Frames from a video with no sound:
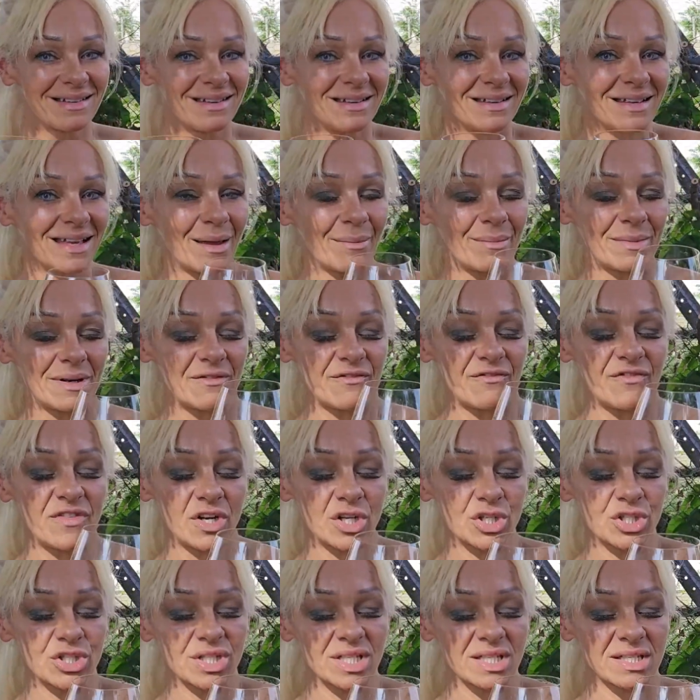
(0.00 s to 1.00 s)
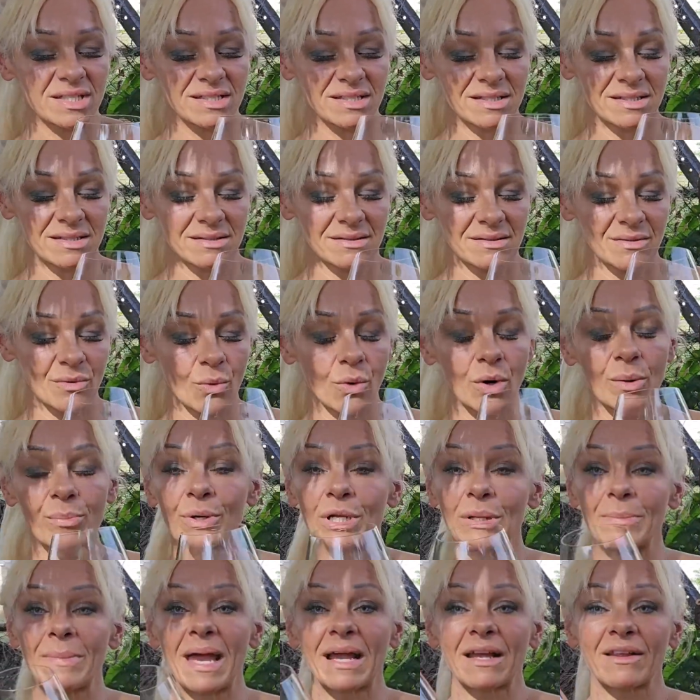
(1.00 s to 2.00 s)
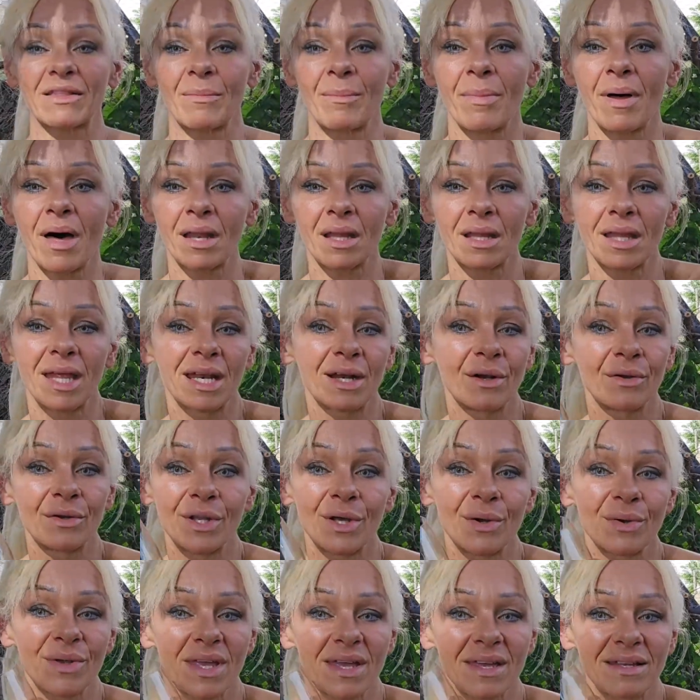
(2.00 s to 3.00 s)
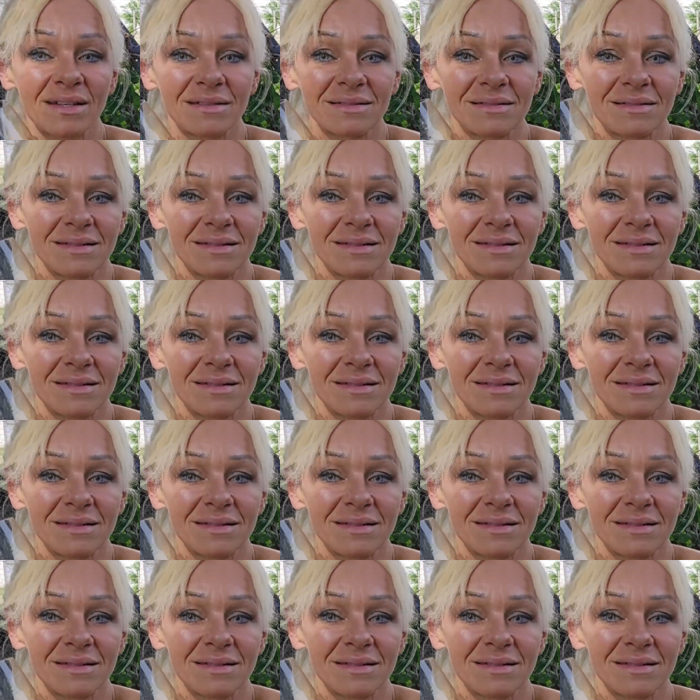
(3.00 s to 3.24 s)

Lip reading: I'm gonna finish this or put it back in the bottle. I don't know yet.